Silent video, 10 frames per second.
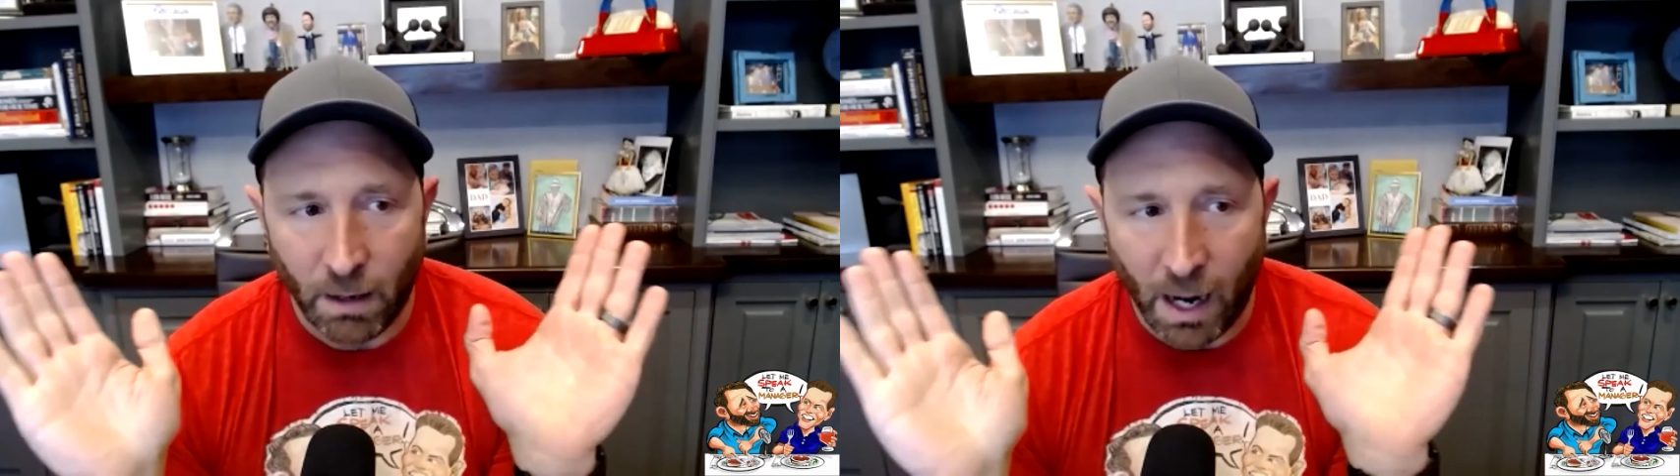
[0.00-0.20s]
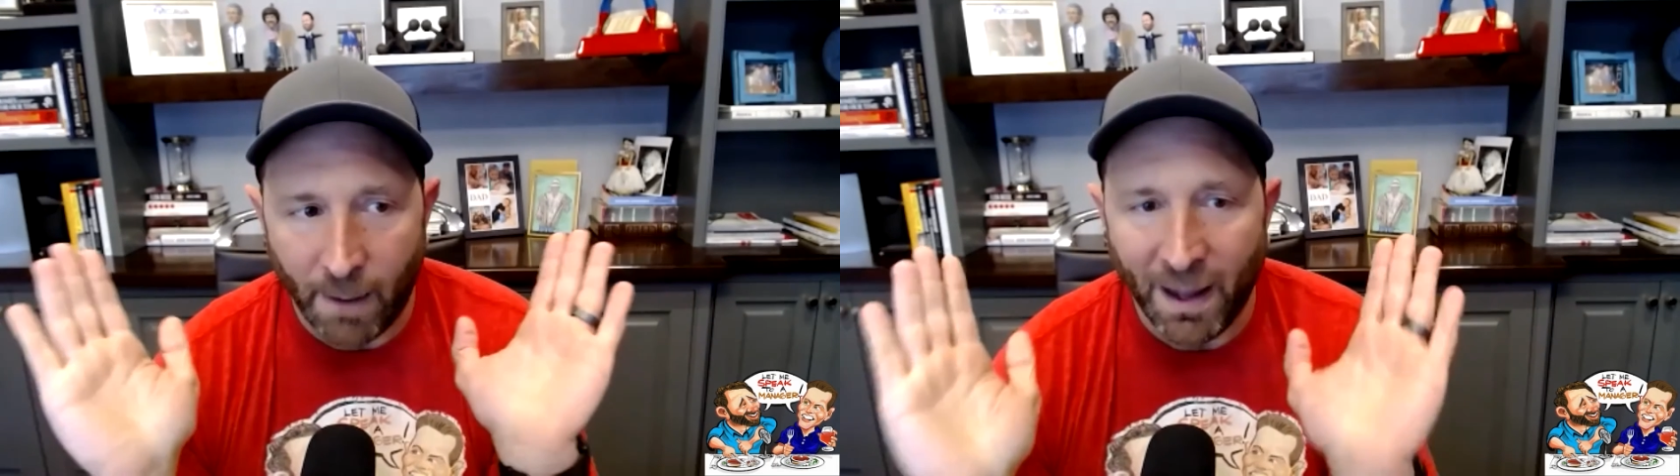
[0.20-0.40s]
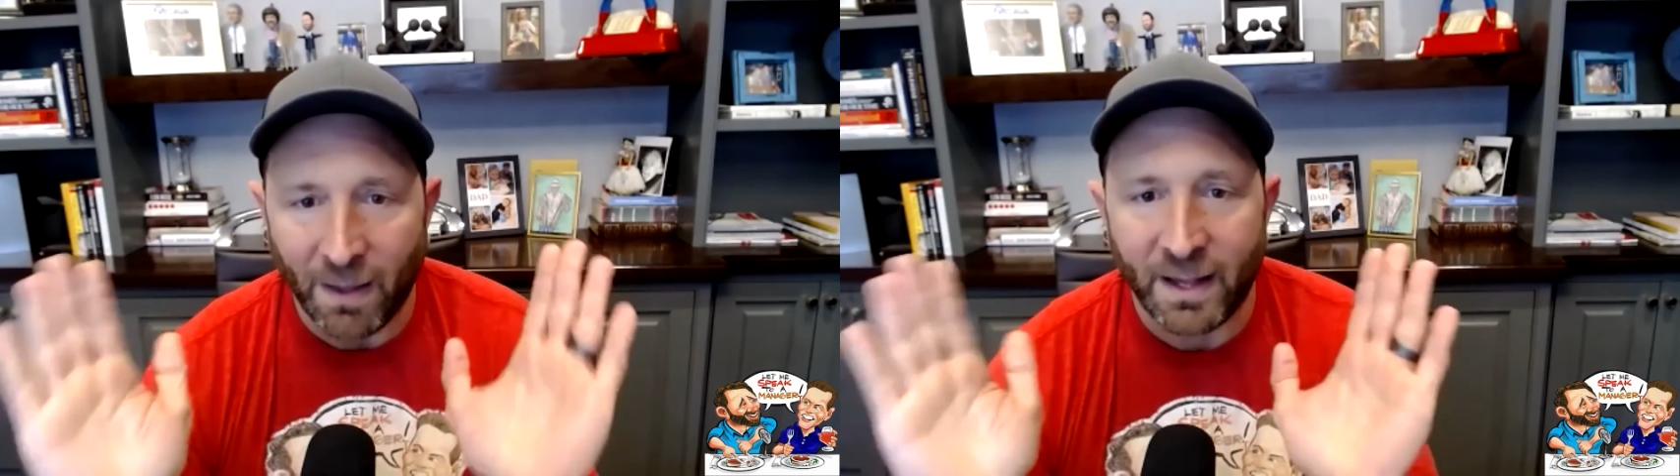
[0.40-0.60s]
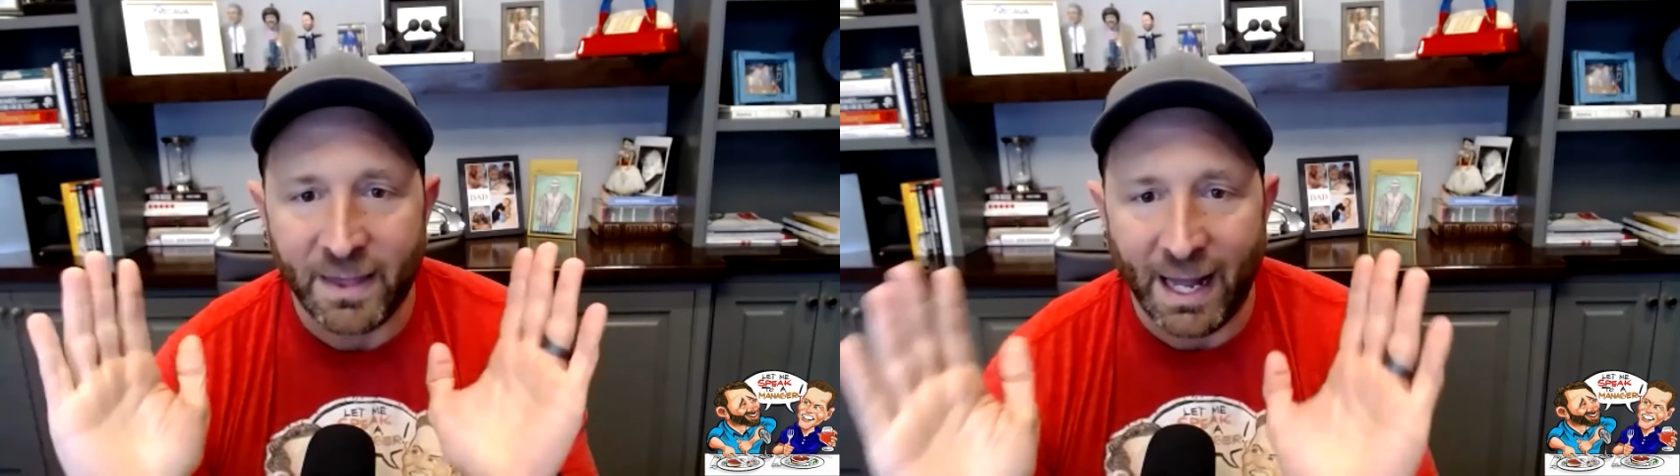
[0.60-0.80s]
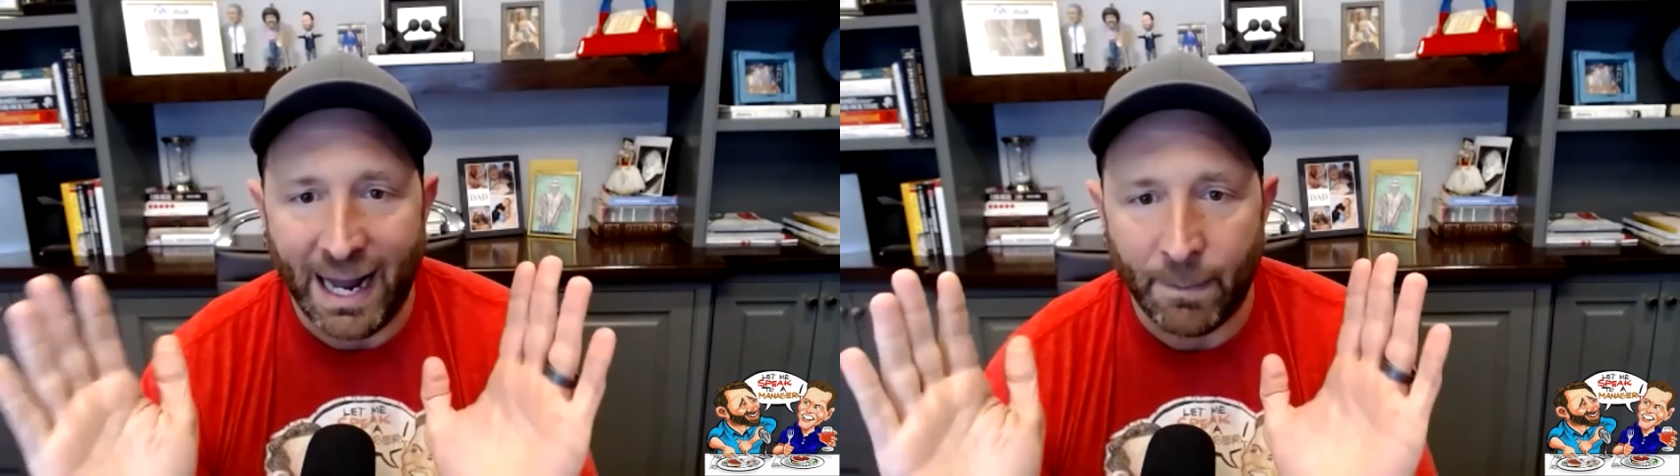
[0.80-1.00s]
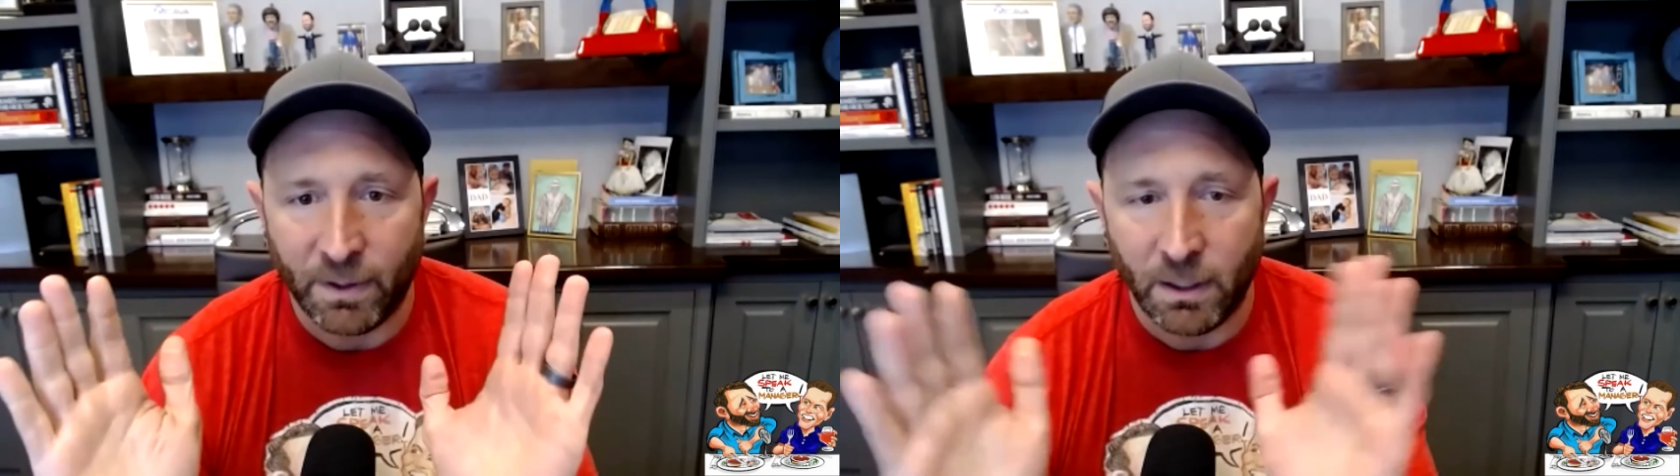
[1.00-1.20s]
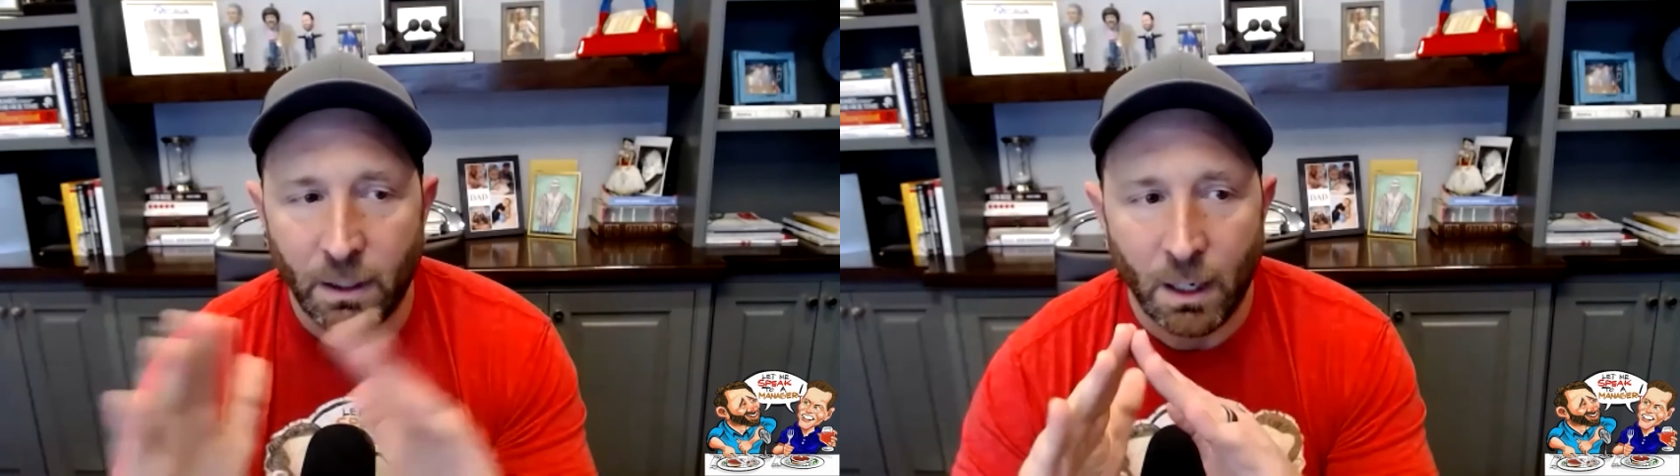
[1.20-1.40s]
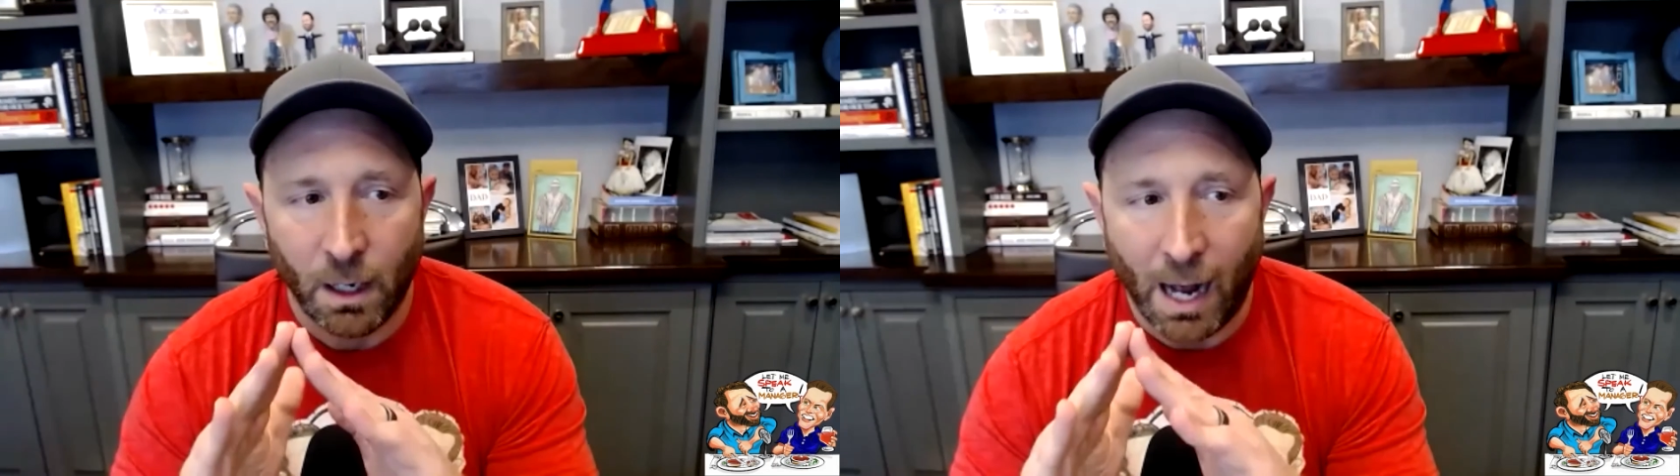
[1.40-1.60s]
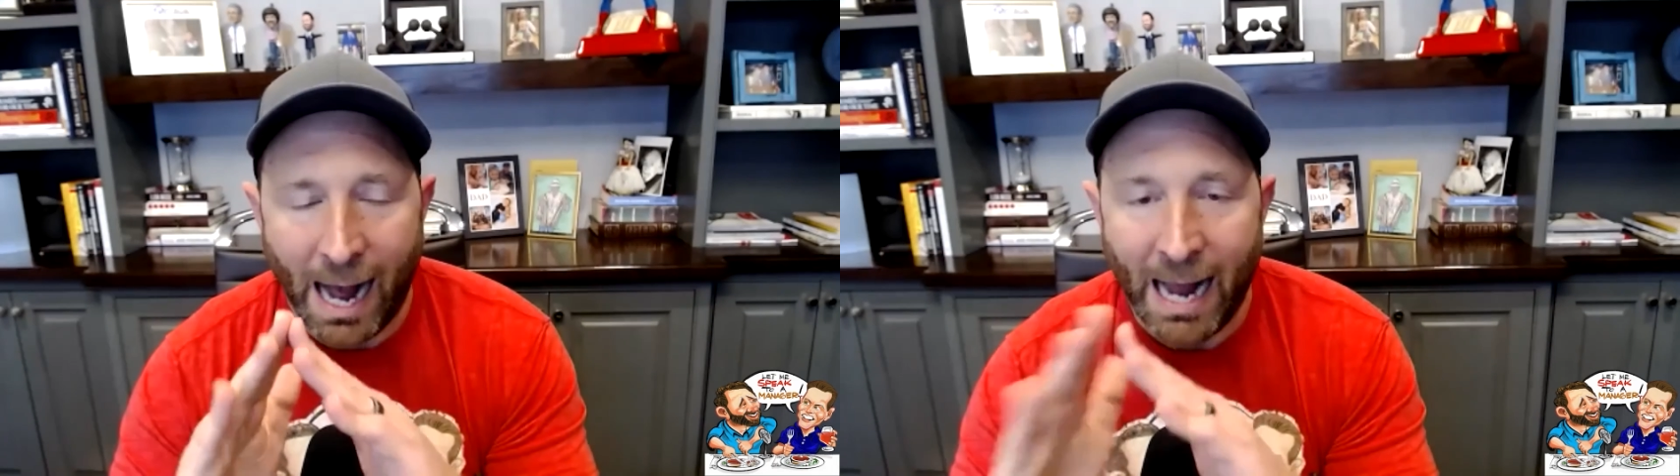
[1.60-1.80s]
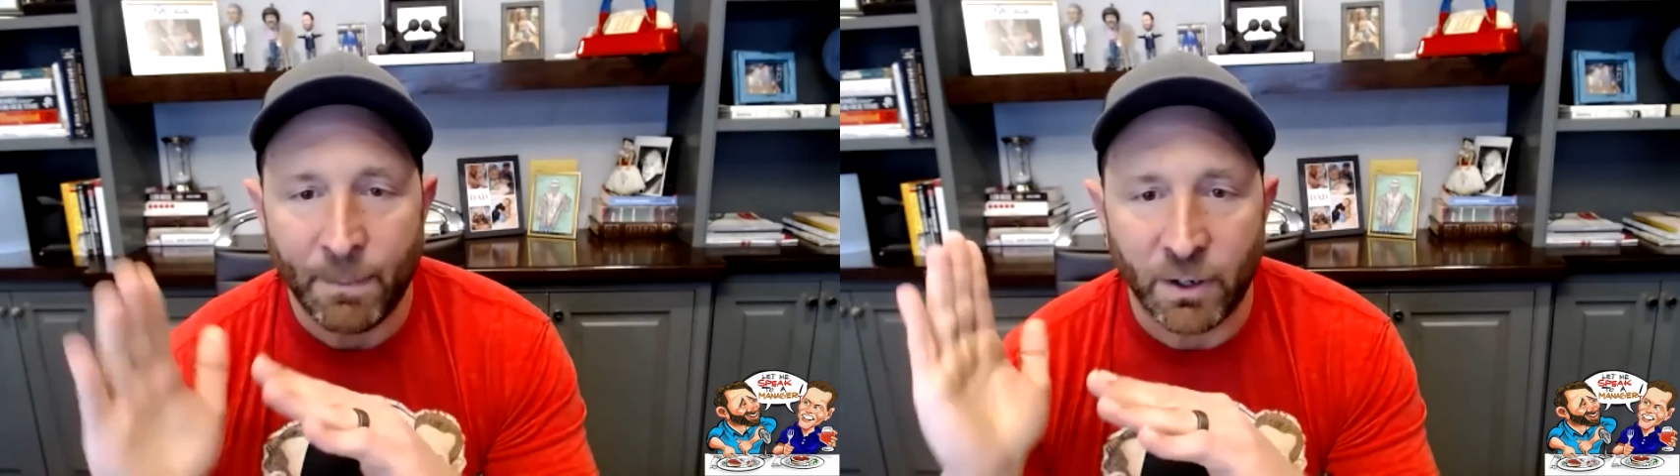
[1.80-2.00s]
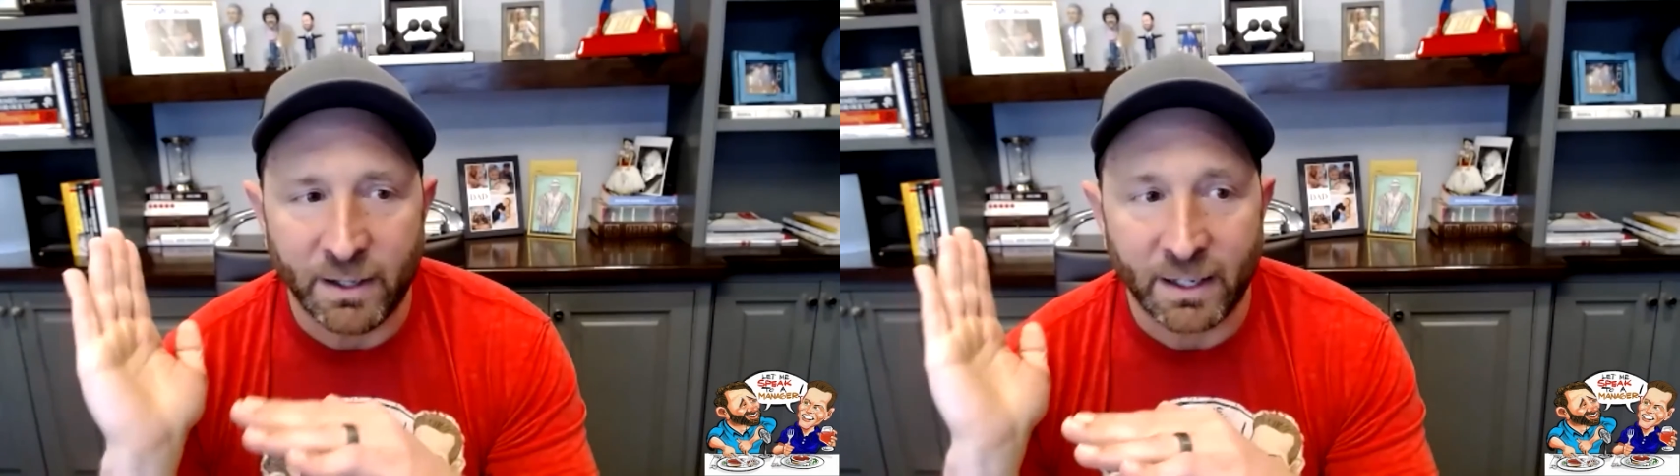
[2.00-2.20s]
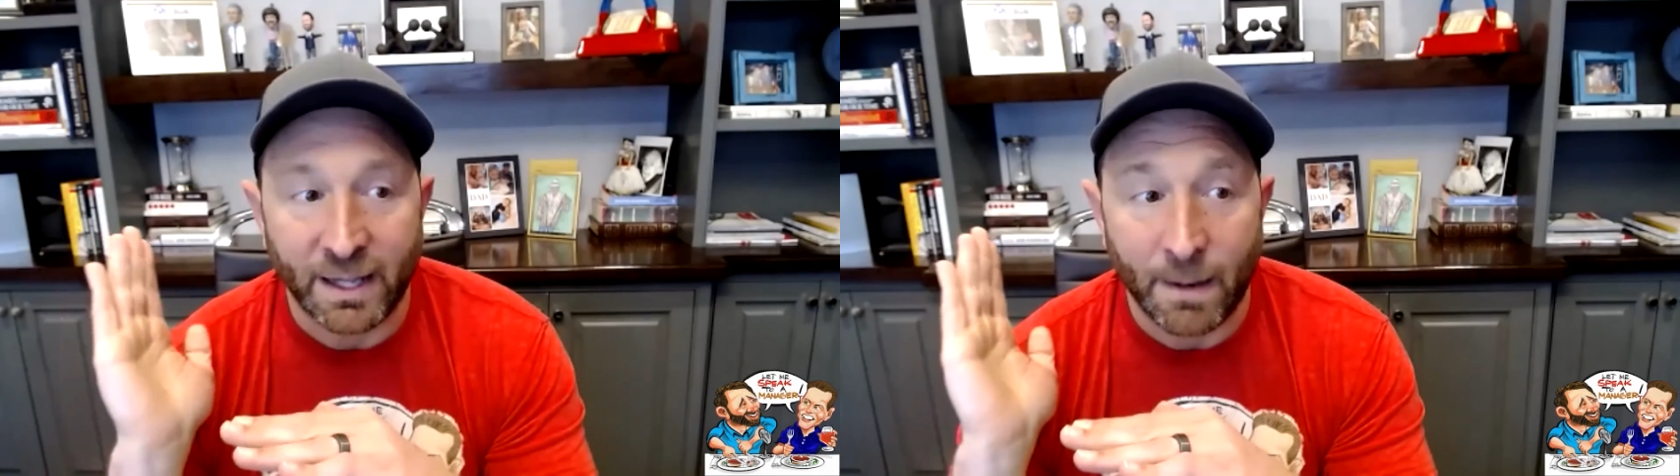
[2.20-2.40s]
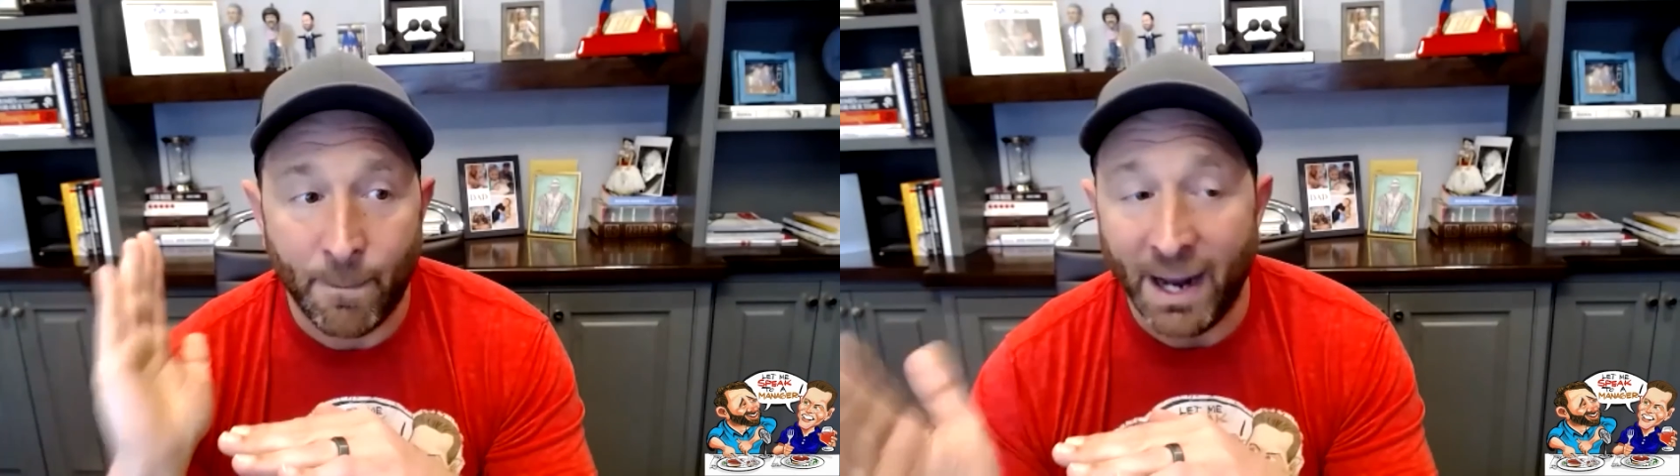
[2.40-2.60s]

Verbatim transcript: I'm not letting that happen. I'm going to dictate